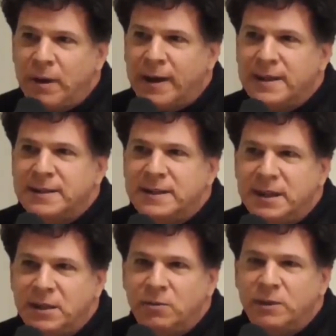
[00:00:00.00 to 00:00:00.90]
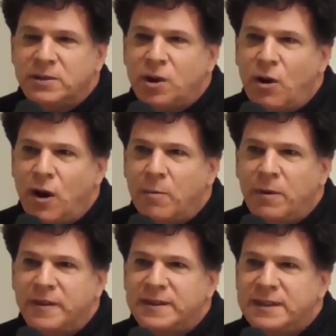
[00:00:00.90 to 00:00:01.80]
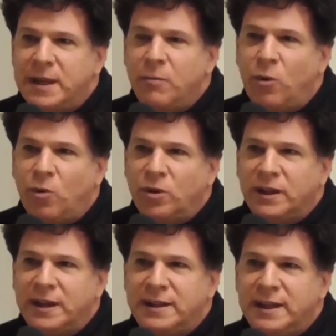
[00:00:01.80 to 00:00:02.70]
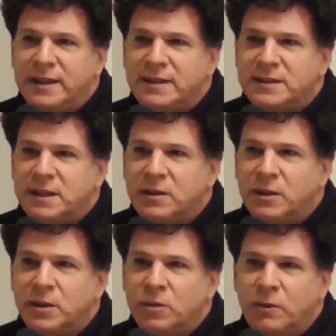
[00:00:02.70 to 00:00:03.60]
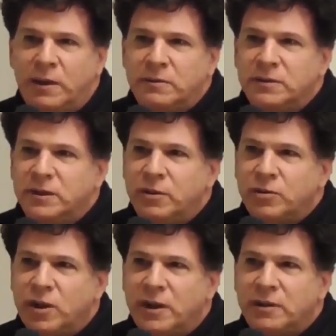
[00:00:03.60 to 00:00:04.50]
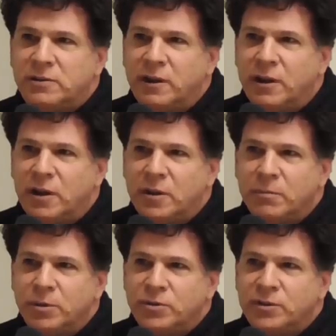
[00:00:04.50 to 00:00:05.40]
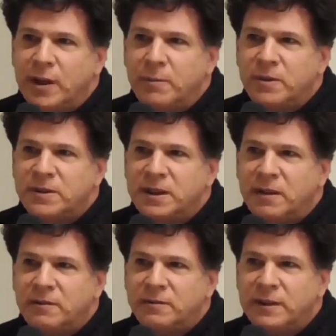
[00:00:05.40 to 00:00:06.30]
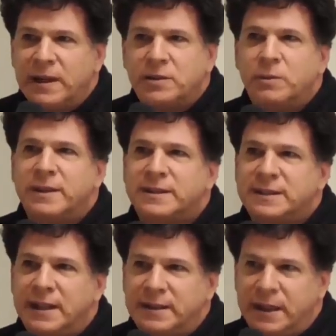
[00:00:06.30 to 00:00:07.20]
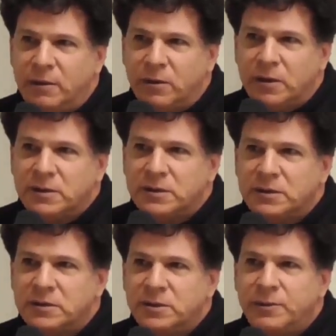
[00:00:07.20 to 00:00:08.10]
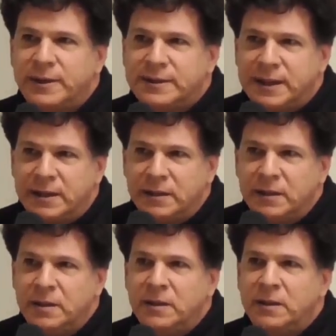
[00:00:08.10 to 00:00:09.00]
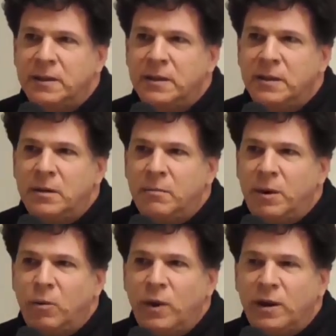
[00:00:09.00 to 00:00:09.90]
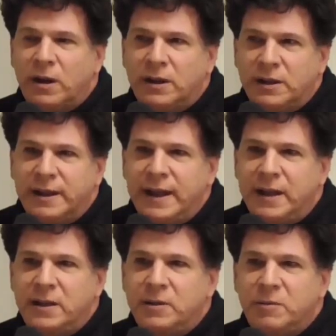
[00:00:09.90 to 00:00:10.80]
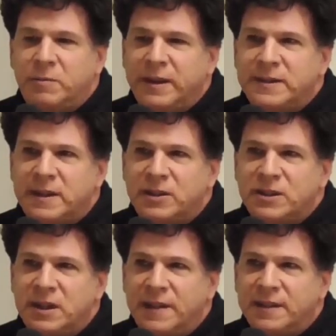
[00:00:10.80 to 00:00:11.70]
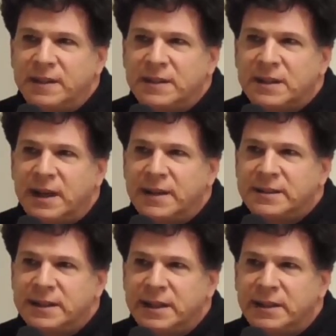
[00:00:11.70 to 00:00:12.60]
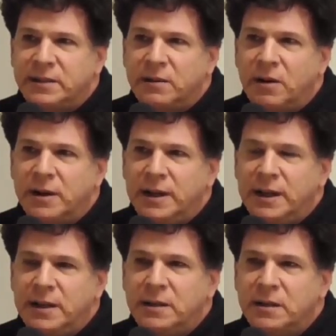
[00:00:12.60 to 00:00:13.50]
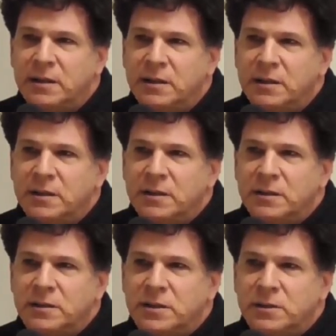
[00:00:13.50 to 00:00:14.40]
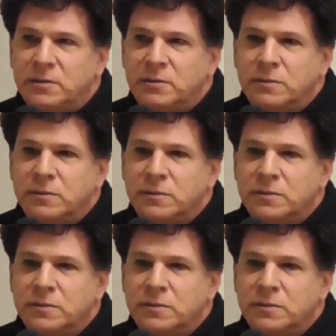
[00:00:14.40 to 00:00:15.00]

by continuing to harp on the same old ideas that, well, try harder, bootstrap yourself. Yeah, to an extent that works, to an extent. But we are clearly headed in a place that there's nothing that ties together our need to